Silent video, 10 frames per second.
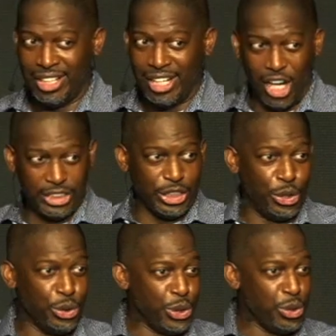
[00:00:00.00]
Cause the
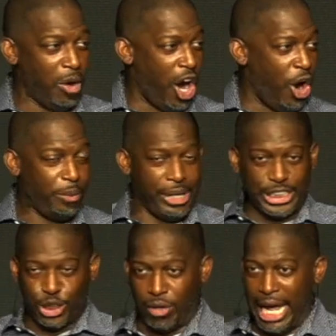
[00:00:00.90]
new you always
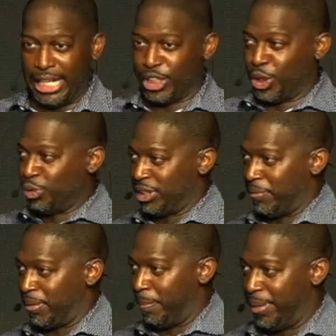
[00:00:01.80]
trying to do
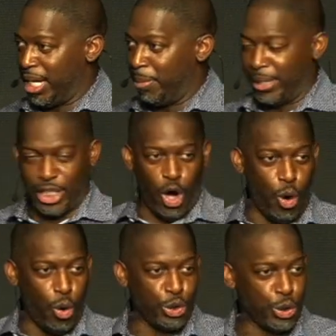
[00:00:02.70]
something bigger, but the
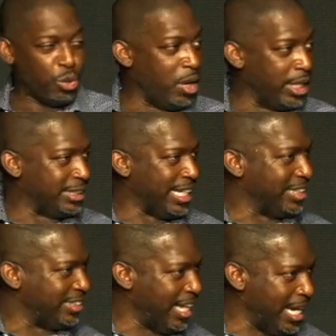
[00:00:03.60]
old you want to stay the
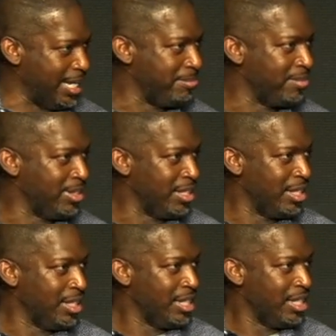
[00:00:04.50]
same.
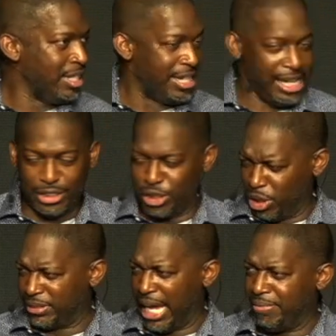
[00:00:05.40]
There's, you know what
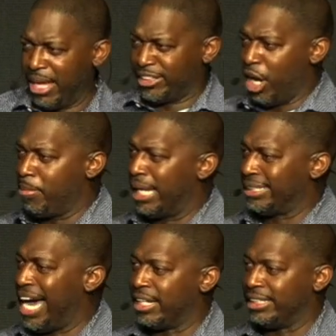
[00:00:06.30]
I'm saying? I'm not talking about
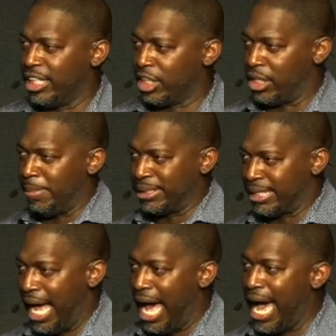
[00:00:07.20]
Dr. Jekyll and Mr.
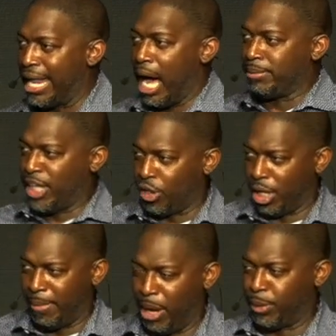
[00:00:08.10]
Hyde. I'm talking
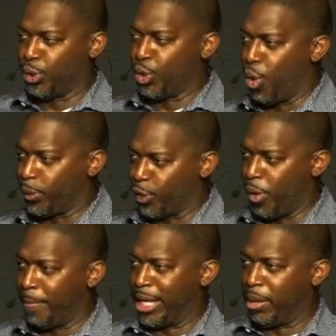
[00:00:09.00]
about when you're going through
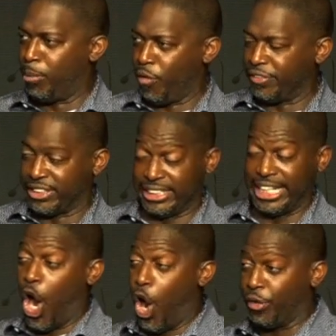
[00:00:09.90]
your metamorphosis
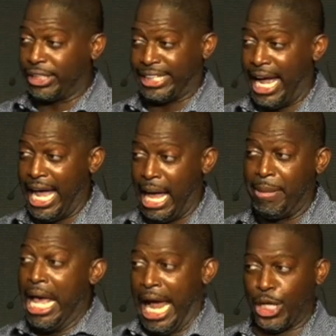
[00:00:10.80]
all the time
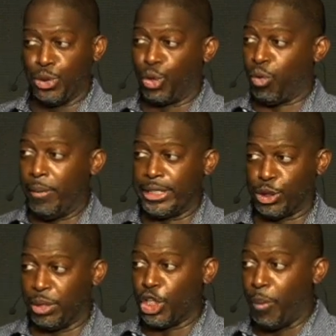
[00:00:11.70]
and you grow
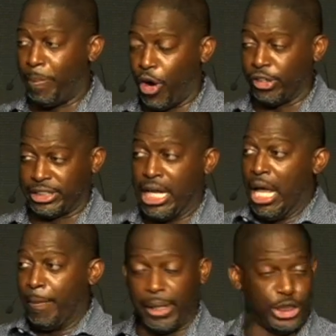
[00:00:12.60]
into a new person,
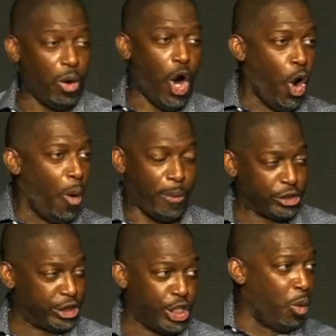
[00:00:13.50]
but your old
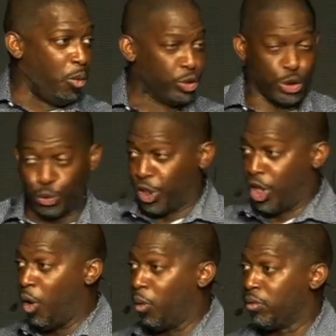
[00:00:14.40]
person don't want you to
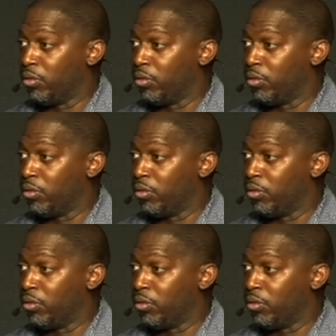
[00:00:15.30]
go.